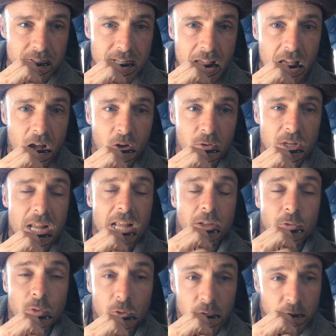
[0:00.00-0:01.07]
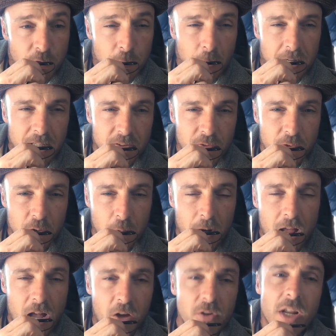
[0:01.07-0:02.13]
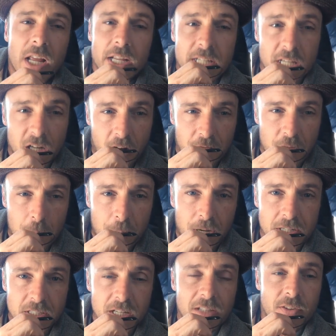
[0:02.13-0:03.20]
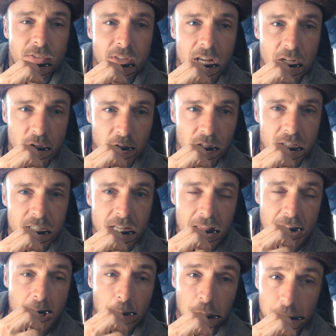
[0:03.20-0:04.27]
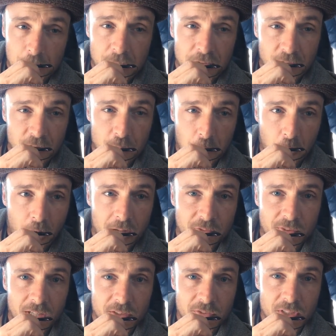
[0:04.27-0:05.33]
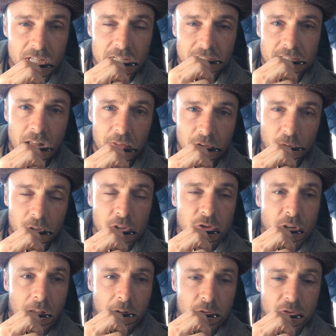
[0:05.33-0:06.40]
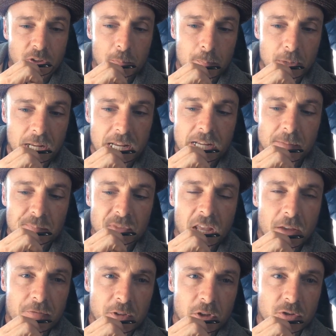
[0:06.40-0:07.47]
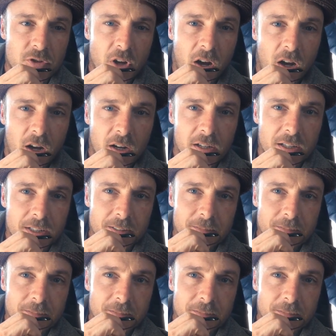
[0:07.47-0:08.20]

down. As soon as his butt hits the ground, get off the button and say good, and repeat this process. Now the only challenge can be if your dog